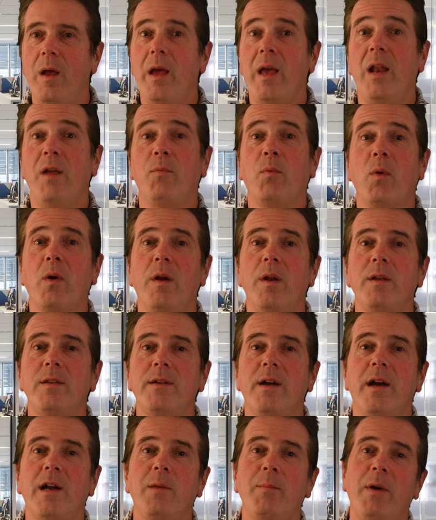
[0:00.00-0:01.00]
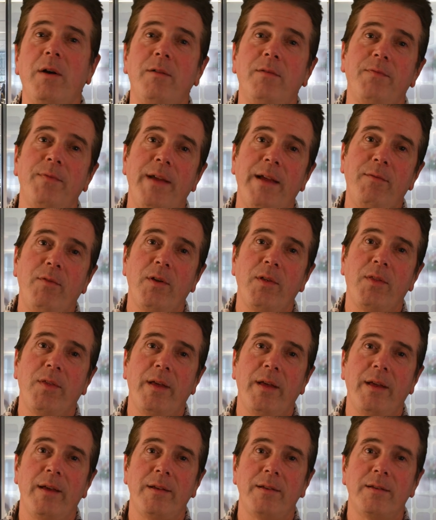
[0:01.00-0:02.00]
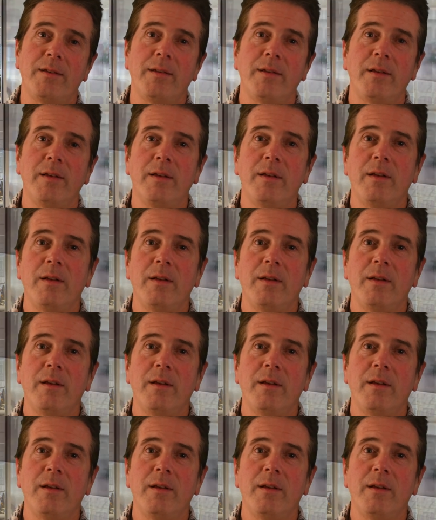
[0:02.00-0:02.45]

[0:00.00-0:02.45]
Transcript: And if we're going to talk about favorite things,